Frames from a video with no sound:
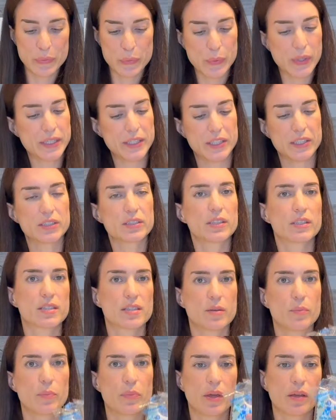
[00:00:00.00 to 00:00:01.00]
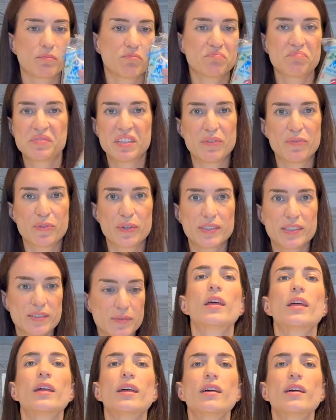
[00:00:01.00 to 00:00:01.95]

why not? It's something different.